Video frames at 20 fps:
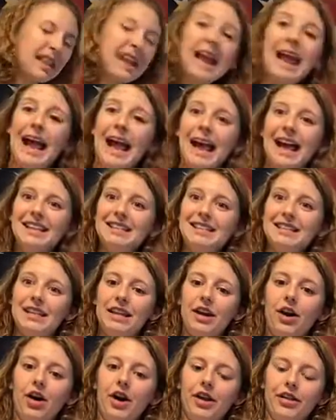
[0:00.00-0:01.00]
as the
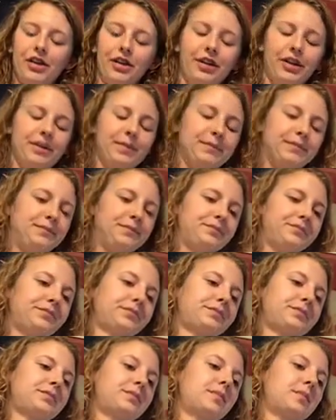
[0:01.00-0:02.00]
author.
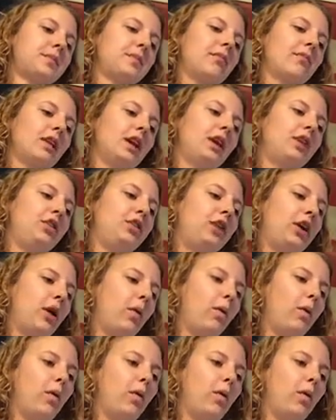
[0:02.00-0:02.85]
So,